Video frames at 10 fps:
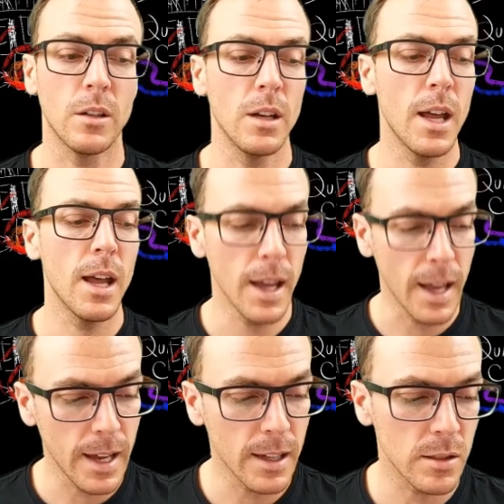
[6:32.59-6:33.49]

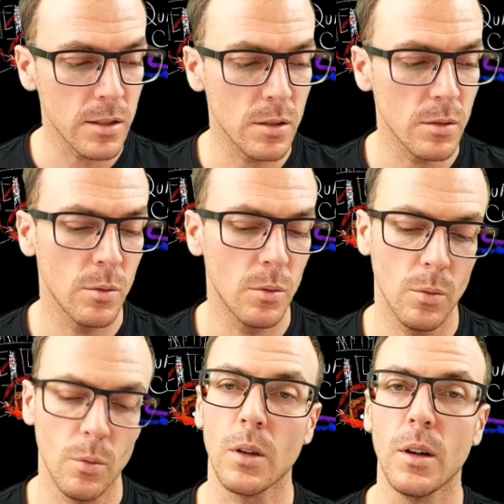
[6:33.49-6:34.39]
and we're going
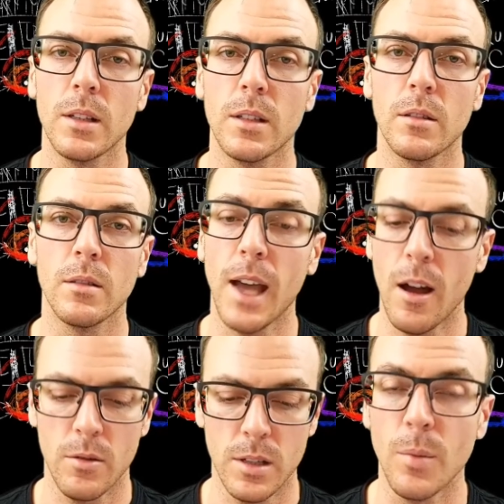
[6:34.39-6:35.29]
to count
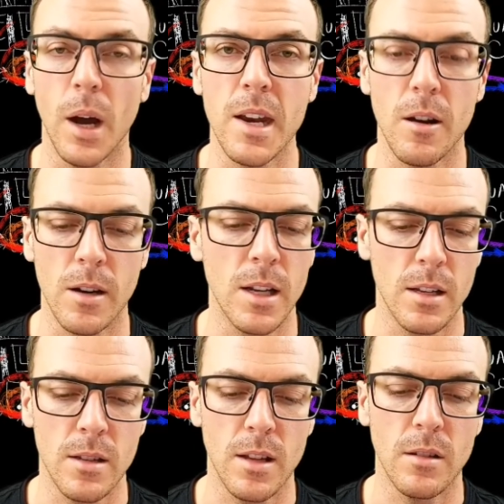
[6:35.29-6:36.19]
in binary
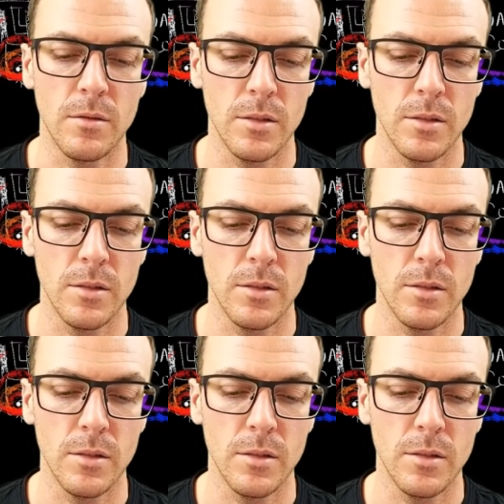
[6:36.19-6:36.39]
instead of